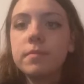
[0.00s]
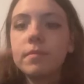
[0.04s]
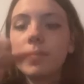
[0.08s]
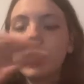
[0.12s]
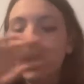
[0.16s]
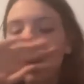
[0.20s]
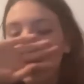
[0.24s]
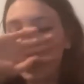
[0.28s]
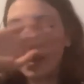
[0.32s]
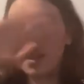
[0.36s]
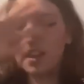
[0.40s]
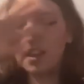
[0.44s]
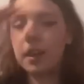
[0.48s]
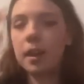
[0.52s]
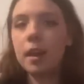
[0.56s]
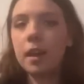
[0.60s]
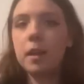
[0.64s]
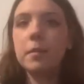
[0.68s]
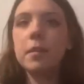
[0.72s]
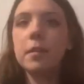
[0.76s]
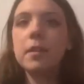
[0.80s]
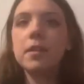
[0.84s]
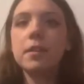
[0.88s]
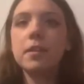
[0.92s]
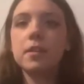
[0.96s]
Hi,
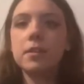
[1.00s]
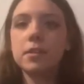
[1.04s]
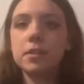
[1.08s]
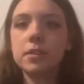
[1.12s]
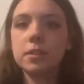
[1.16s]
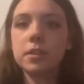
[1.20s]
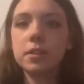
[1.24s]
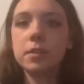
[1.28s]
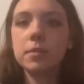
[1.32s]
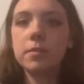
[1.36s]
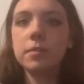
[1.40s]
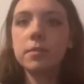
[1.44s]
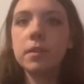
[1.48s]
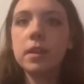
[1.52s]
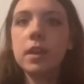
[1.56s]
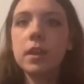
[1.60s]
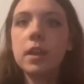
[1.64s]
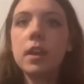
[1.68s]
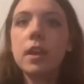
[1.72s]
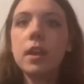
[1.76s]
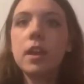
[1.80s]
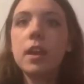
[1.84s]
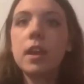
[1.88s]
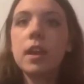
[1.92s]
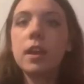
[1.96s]
I'm Ella Kirshner,
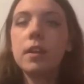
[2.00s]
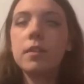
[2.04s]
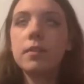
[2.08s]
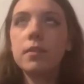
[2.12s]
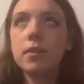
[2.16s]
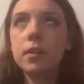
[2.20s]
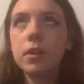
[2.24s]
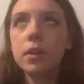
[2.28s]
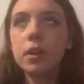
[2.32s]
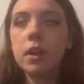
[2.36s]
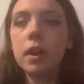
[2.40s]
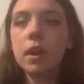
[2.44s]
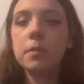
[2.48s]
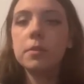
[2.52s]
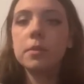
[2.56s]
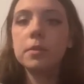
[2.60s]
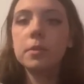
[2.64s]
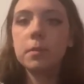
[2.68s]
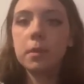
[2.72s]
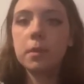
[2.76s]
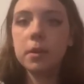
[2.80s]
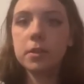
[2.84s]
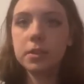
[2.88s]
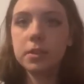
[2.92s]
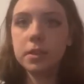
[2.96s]
and for our capstone
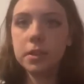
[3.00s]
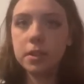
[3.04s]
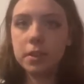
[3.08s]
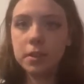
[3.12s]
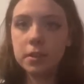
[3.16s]
project,